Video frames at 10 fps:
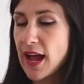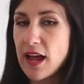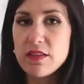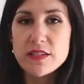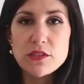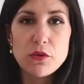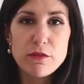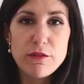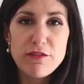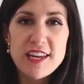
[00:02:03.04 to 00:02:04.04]
are this sort
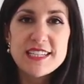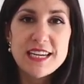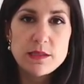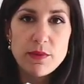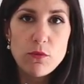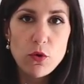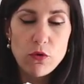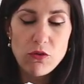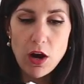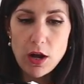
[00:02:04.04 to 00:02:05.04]
of a fit tend to be more
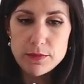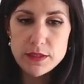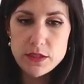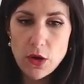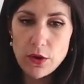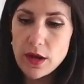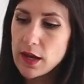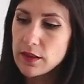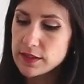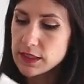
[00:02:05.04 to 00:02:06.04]
cropped, so
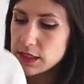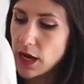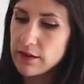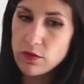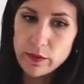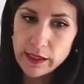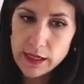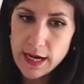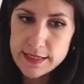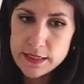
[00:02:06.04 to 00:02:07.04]
this is kind of a
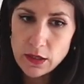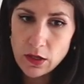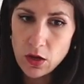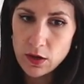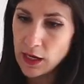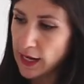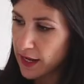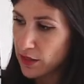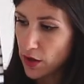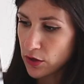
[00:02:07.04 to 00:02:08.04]
really nice long
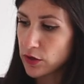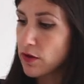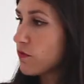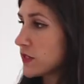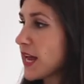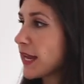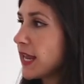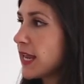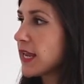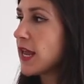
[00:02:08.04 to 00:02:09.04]
length, good for
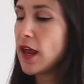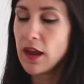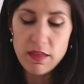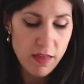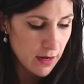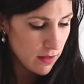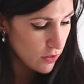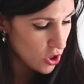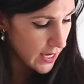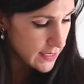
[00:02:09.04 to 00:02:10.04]
tucking.
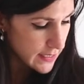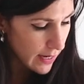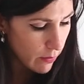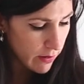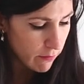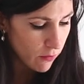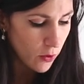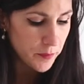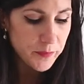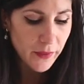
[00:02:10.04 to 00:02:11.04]
Then the jeans that I went
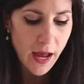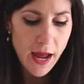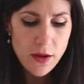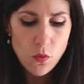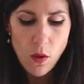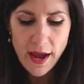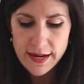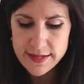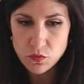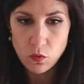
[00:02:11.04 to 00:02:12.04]
for aren't
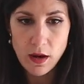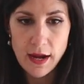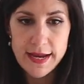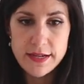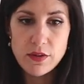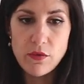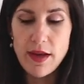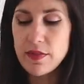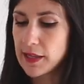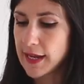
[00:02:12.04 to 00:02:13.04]
quite as wide
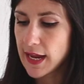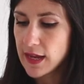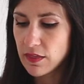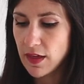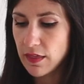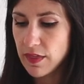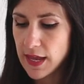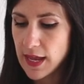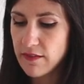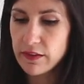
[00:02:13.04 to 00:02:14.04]
throughout the leg. They're
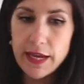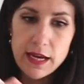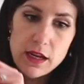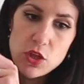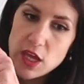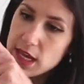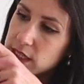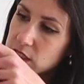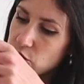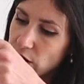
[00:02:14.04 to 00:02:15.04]
the Everlane
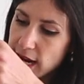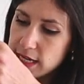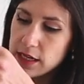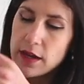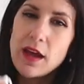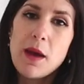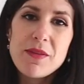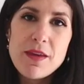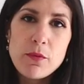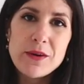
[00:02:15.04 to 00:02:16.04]
Cheeky Straight,
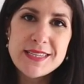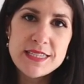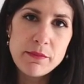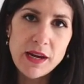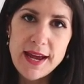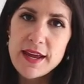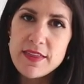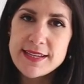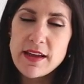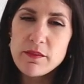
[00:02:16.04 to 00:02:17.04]
but they're pretty similar.
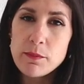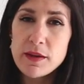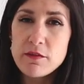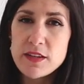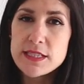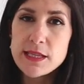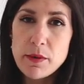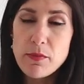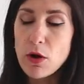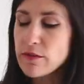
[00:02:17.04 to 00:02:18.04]
These have a bit of a
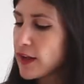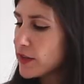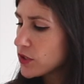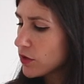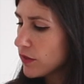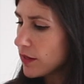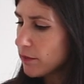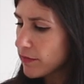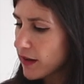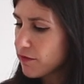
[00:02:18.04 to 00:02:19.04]
slimmer profile to
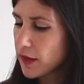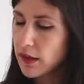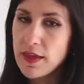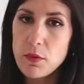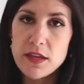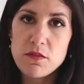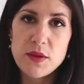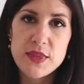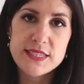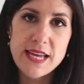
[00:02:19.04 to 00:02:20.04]
them, but I figured they would give
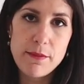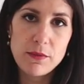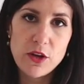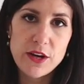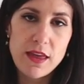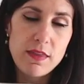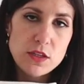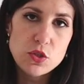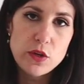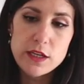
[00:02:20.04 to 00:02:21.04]
me the same look, and
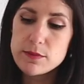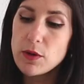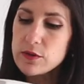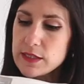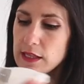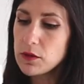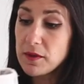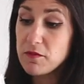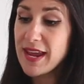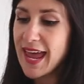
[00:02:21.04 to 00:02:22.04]
they do expose a
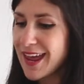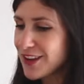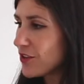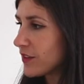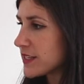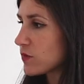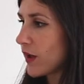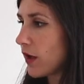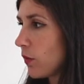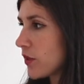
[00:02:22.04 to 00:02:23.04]
little bit of my ankle as
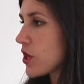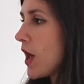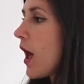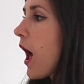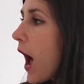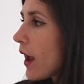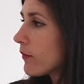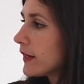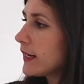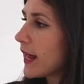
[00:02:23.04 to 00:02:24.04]
well, which I
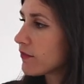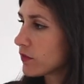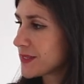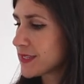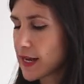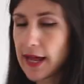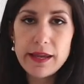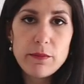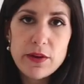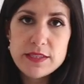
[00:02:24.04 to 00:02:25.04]
really like from a
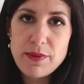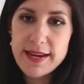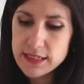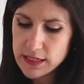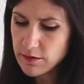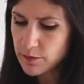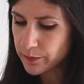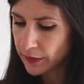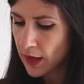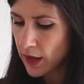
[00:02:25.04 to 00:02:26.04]
styling perspective.
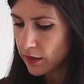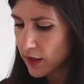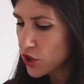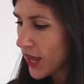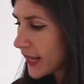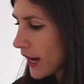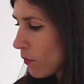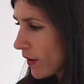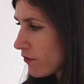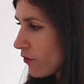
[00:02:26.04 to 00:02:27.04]
The jacket
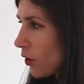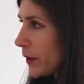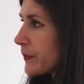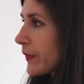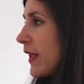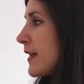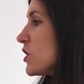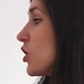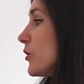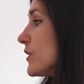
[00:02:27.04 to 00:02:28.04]
I went for, now I
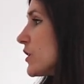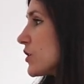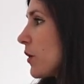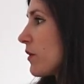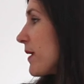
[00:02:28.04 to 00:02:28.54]
chose not to go